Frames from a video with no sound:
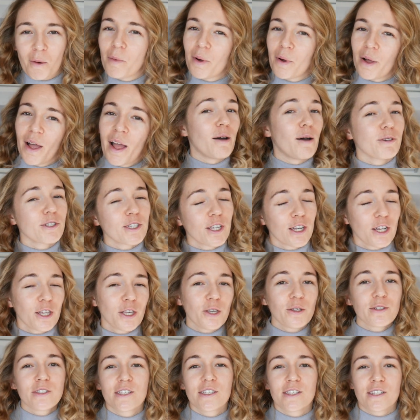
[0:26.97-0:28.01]
but I'm just going to
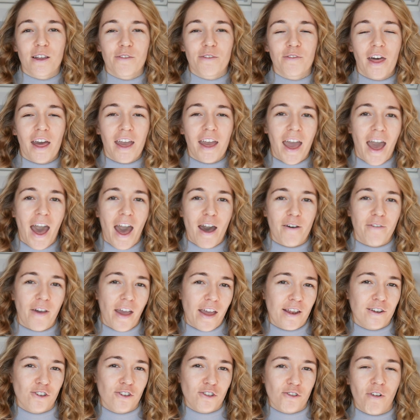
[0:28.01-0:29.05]
use the stuff that I have
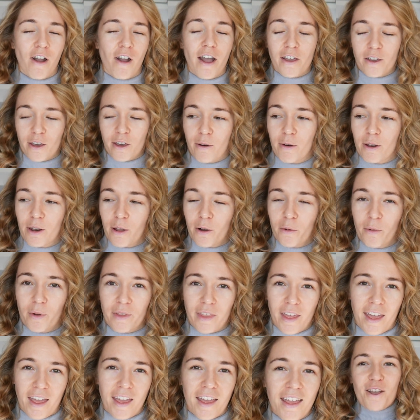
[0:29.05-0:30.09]
and try and go along with
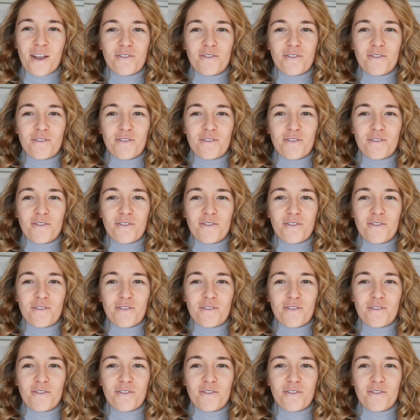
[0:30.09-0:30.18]
it.